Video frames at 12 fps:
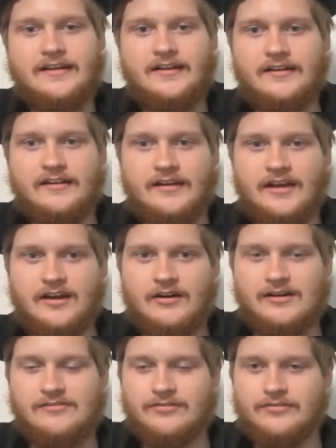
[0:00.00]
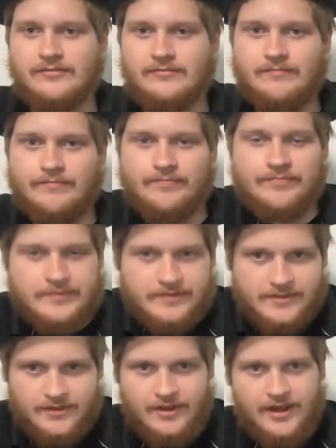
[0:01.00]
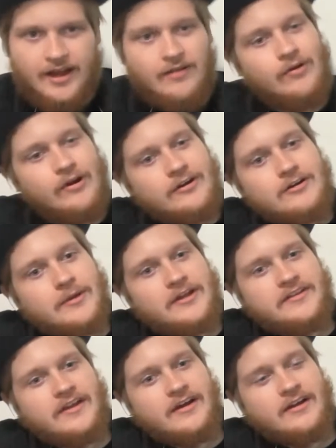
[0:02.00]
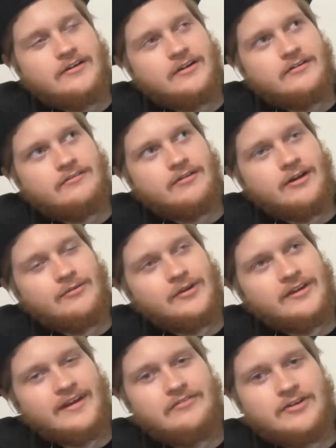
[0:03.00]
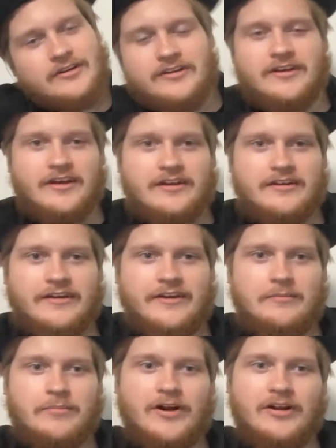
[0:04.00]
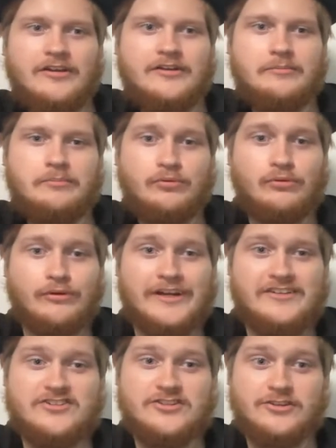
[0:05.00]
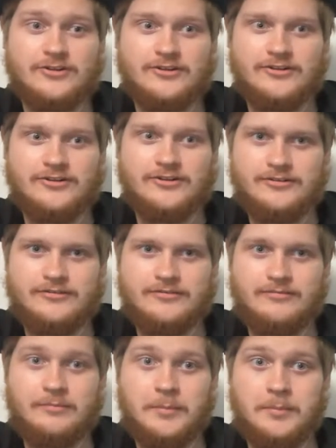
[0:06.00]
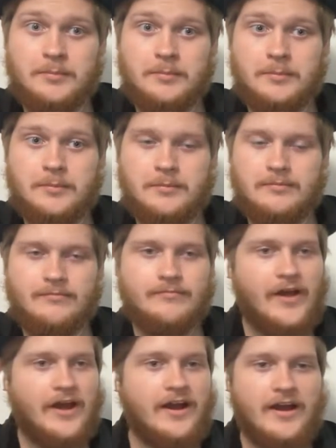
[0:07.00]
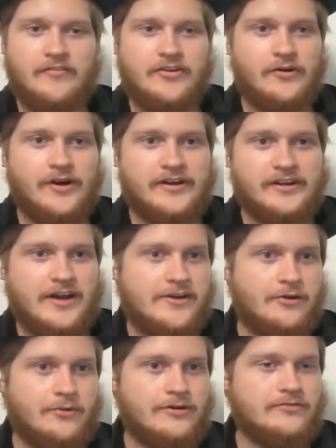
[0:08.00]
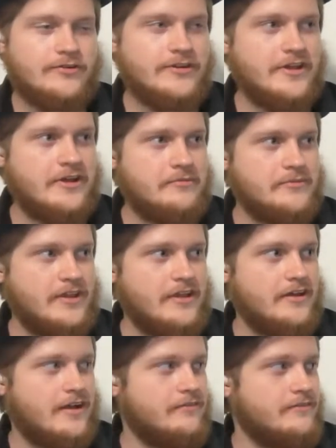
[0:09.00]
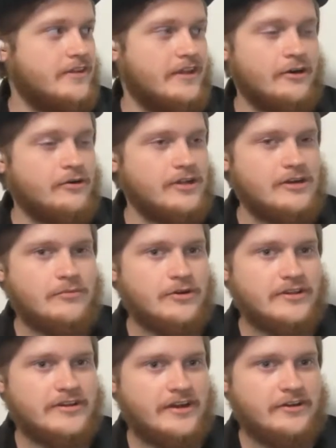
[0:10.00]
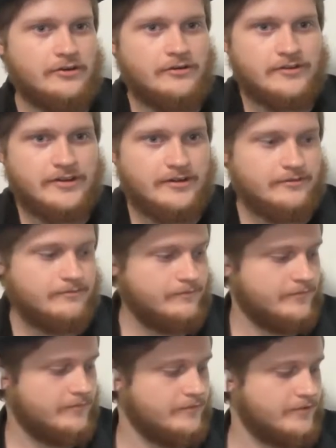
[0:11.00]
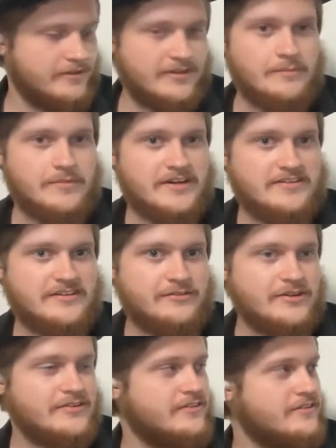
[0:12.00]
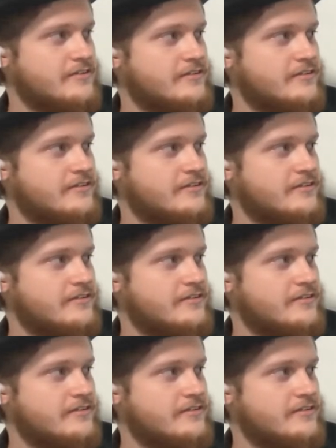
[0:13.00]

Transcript: Yeah, I've wondered about that. Are we ever going to get a poly printer? I have no idea. I don't work for them. They know a lot more than I do over there. Company secrets.